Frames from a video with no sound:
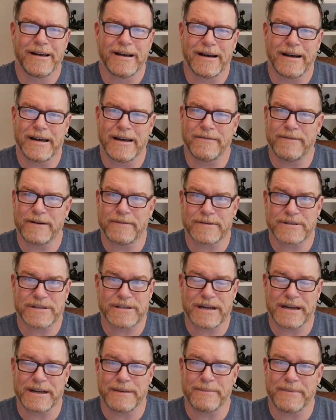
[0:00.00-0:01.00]
I have ever
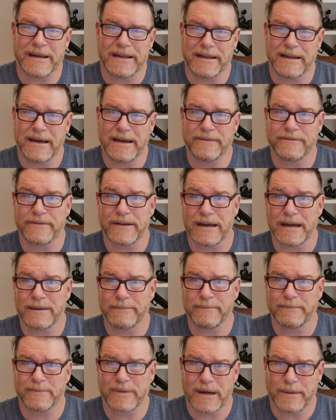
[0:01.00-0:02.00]
seen in my
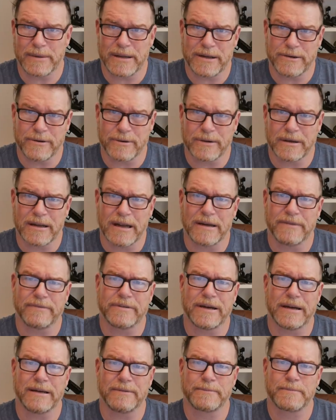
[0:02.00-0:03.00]
lifetime, probably in your
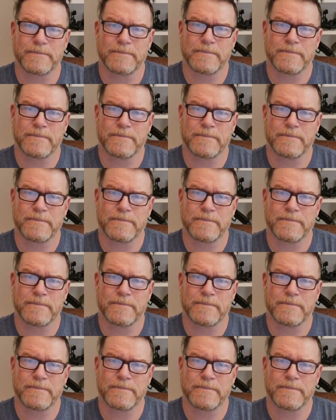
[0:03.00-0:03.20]
lifetime.